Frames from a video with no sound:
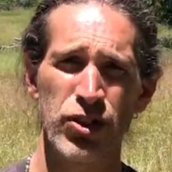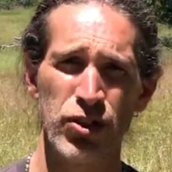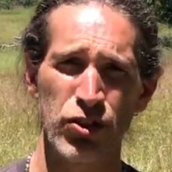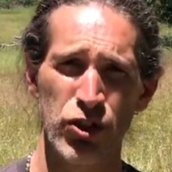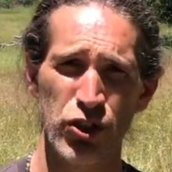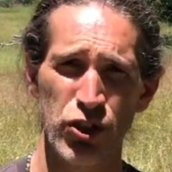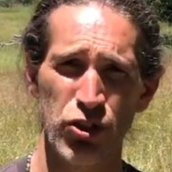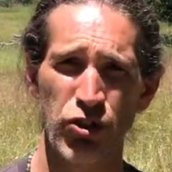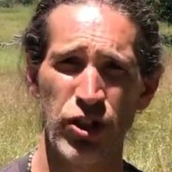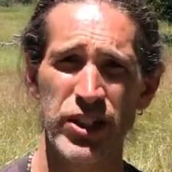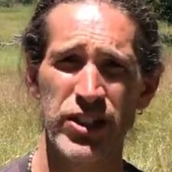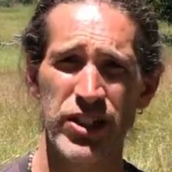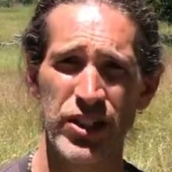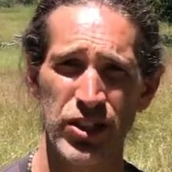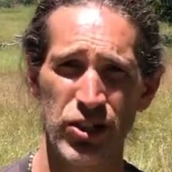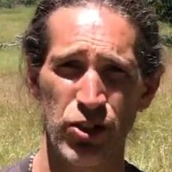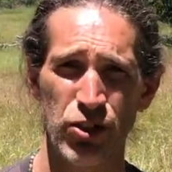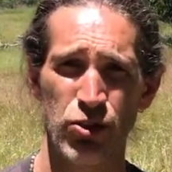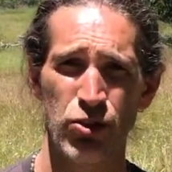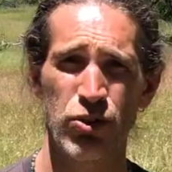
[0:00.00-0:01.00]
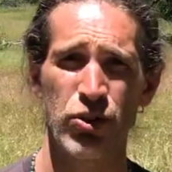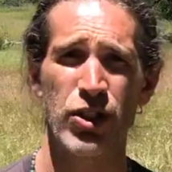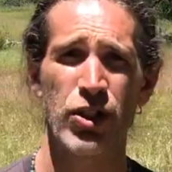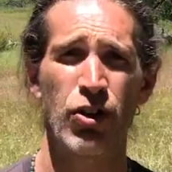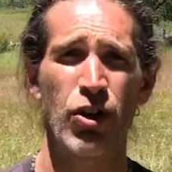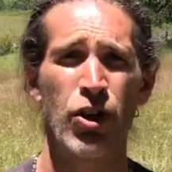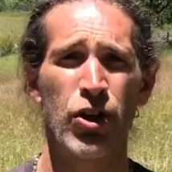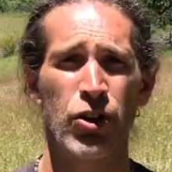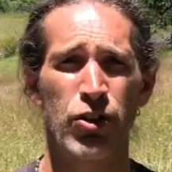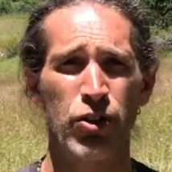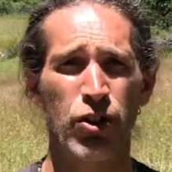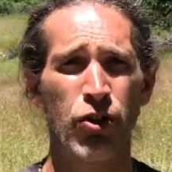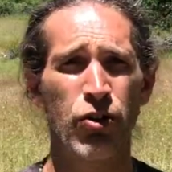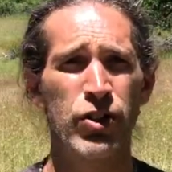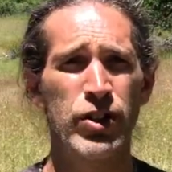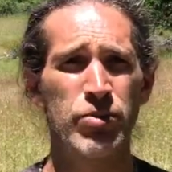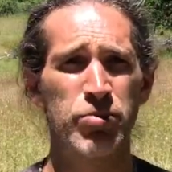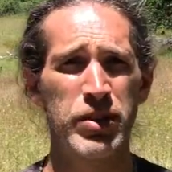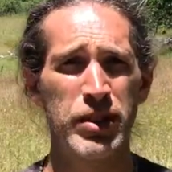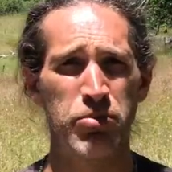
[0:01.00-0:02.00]
stress issues, there are
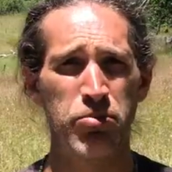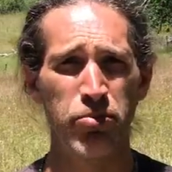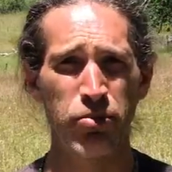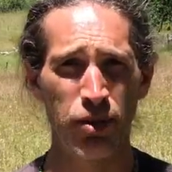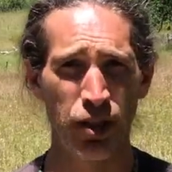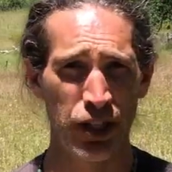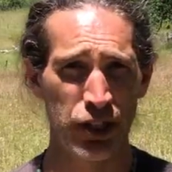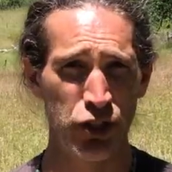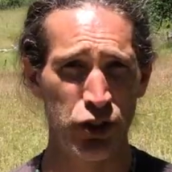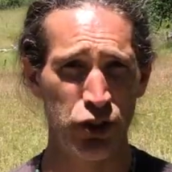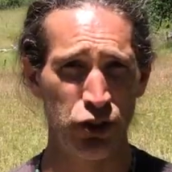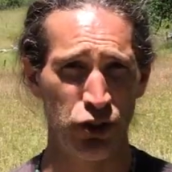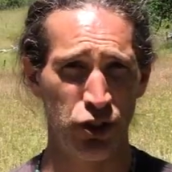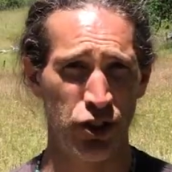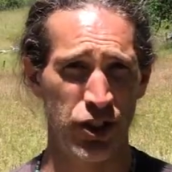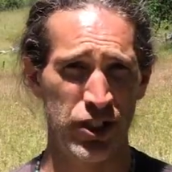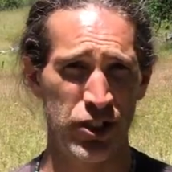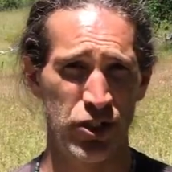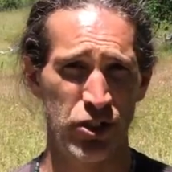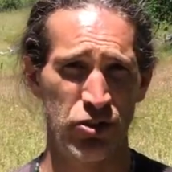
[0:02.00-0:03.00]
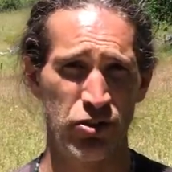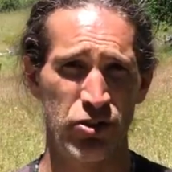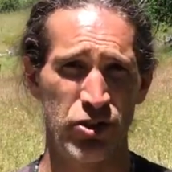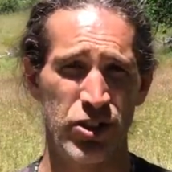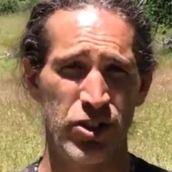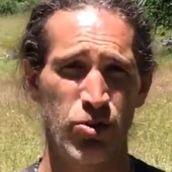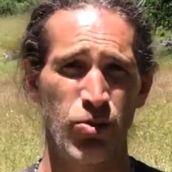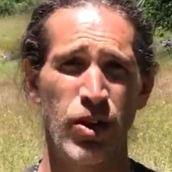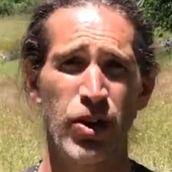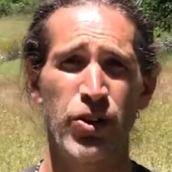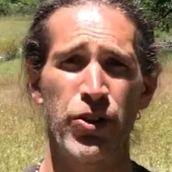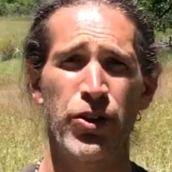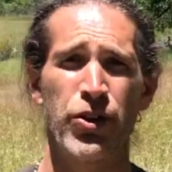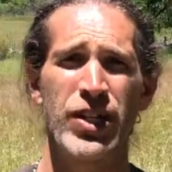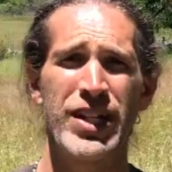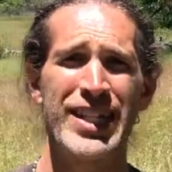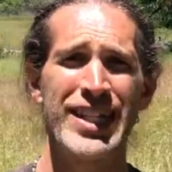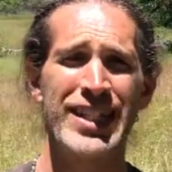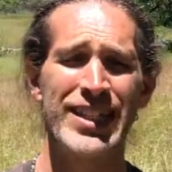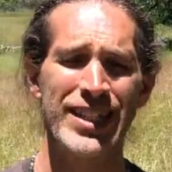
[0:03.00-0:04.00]
going to be blood sugar issues as well. They're
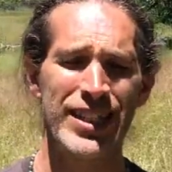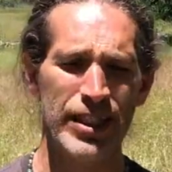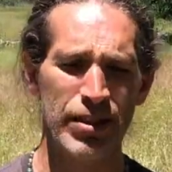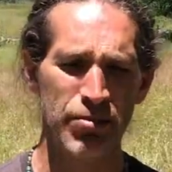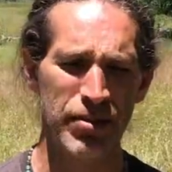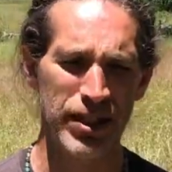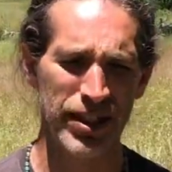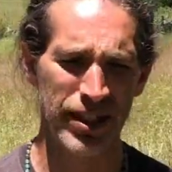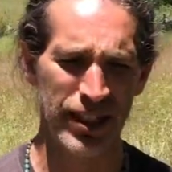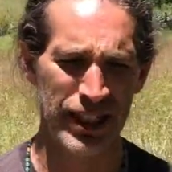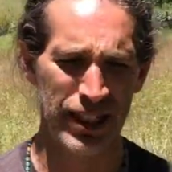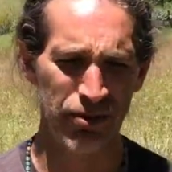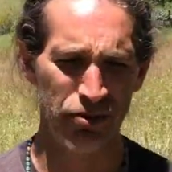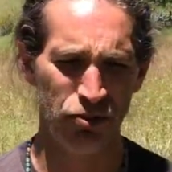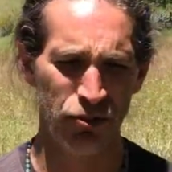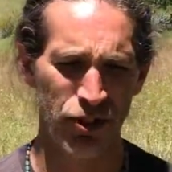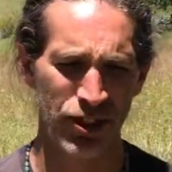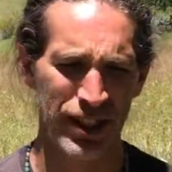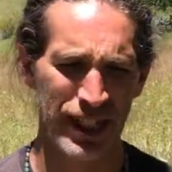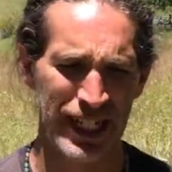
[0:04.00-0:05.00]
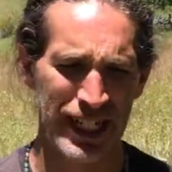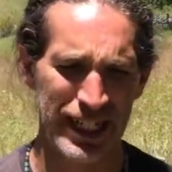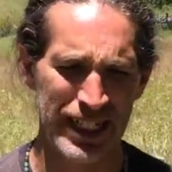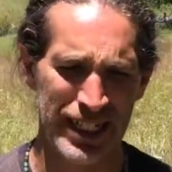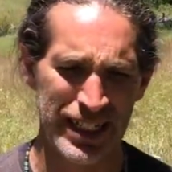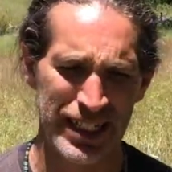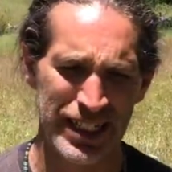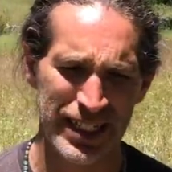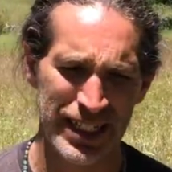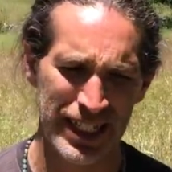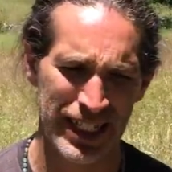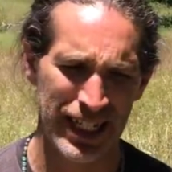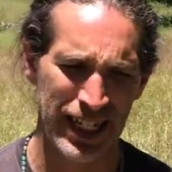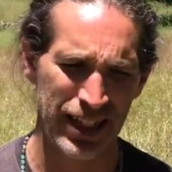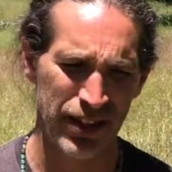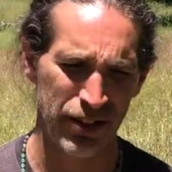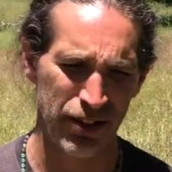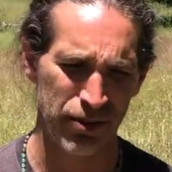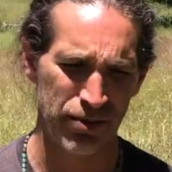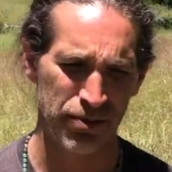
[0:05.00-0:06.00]
intimately related
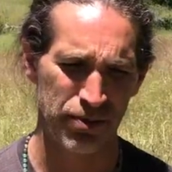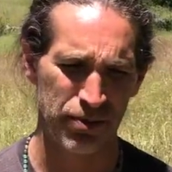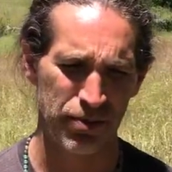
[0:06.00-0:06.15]
together.